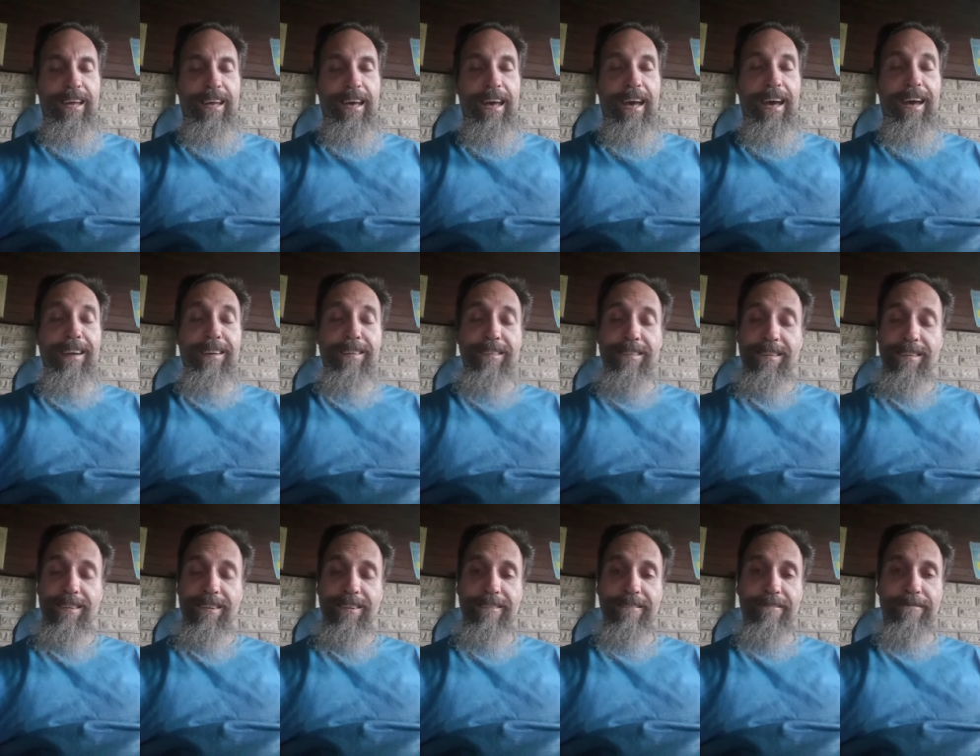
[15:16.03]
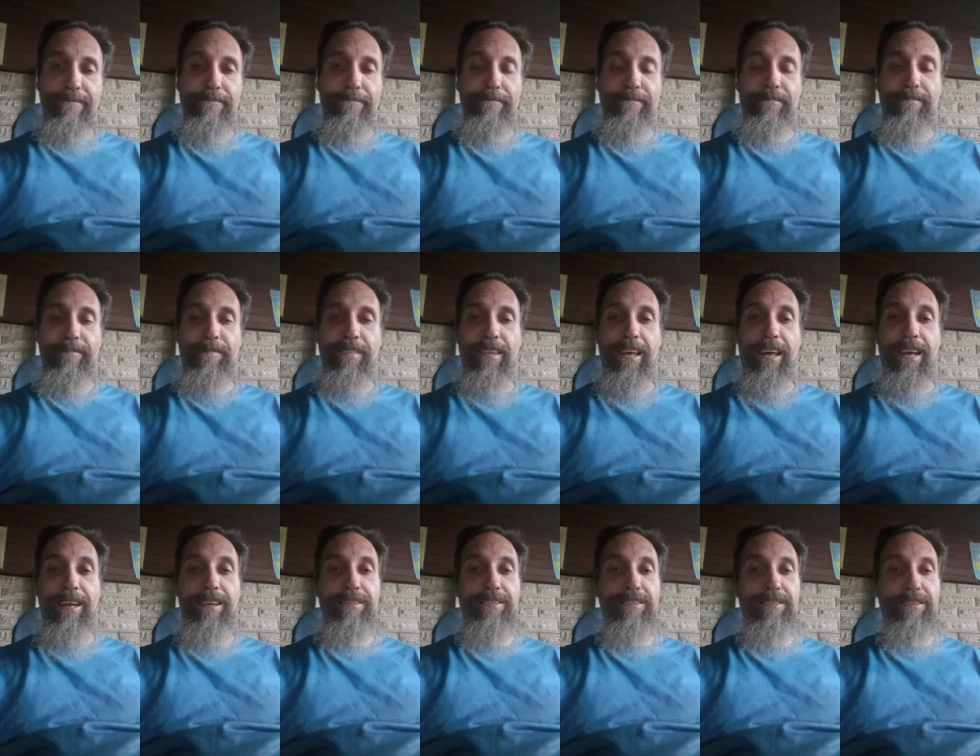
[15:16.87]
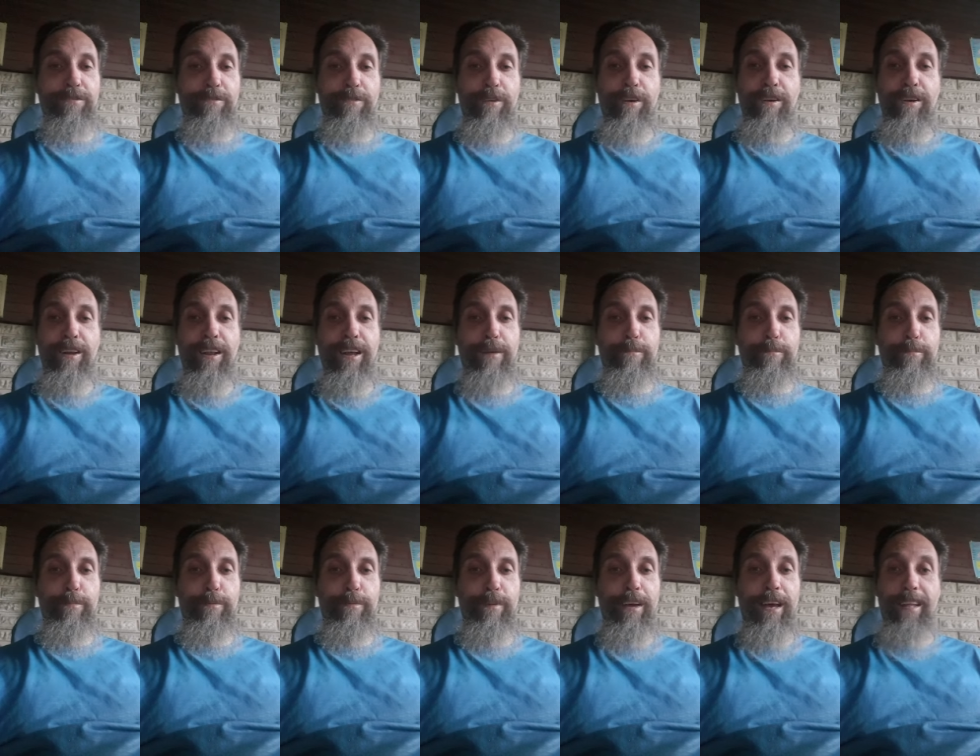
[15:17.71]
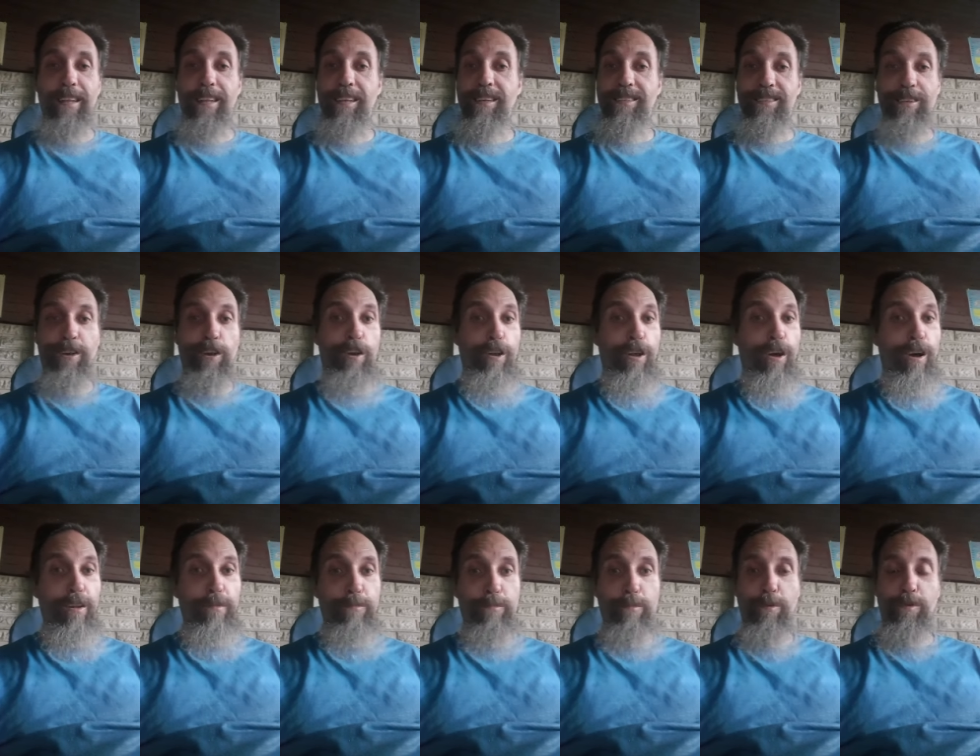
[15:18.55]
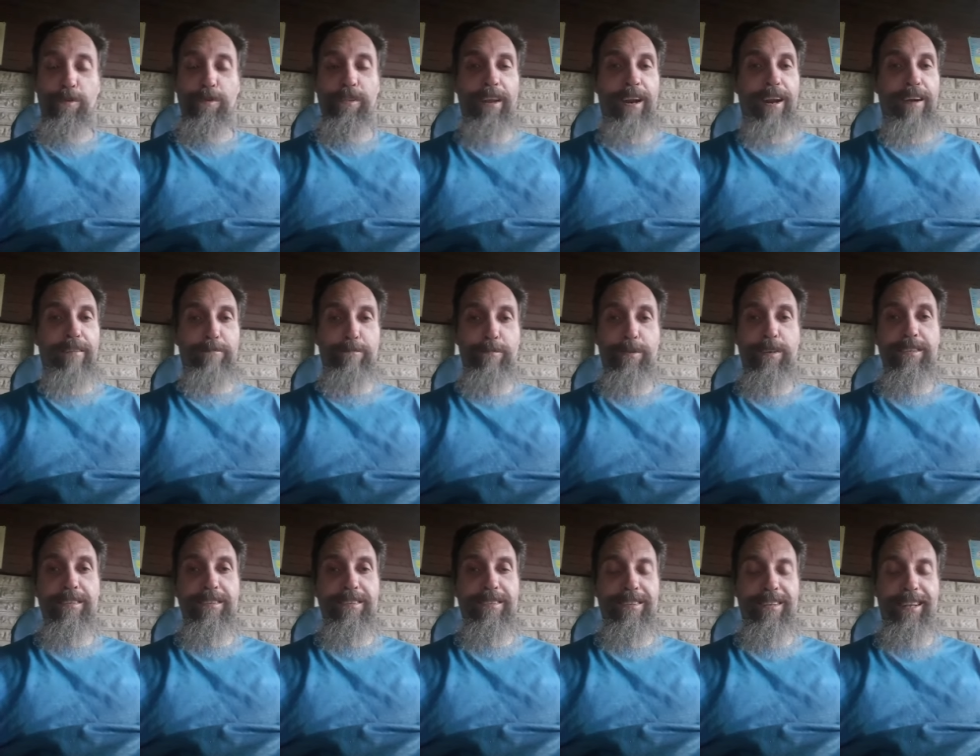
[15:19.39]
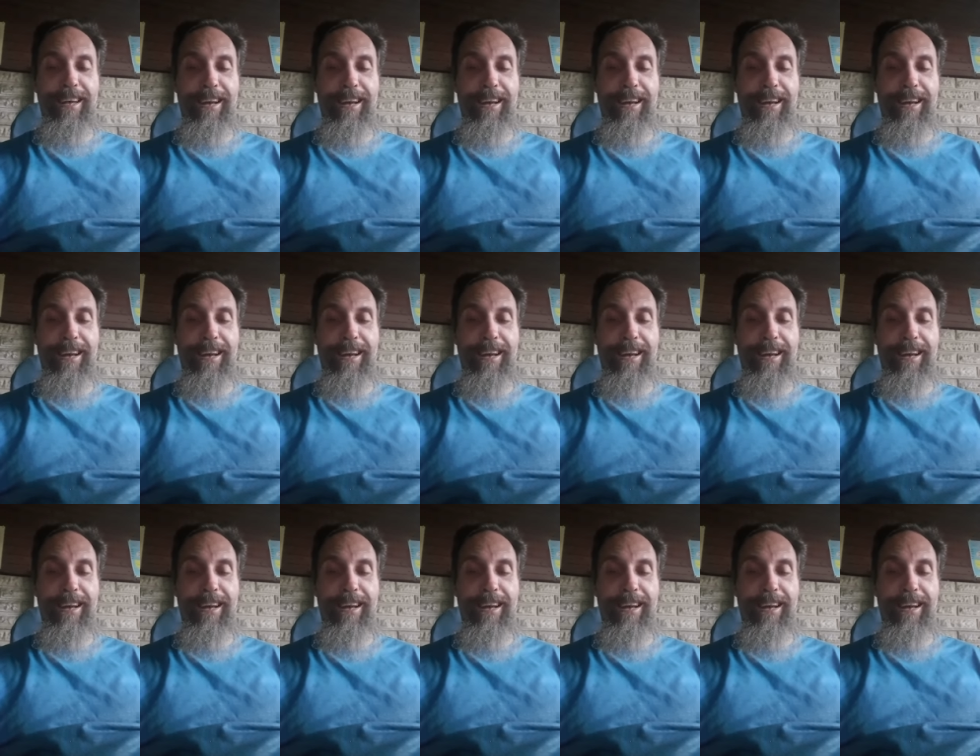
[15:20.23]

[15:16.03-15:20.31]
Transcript: And that is the roll up, and there's a lot more that I've missed.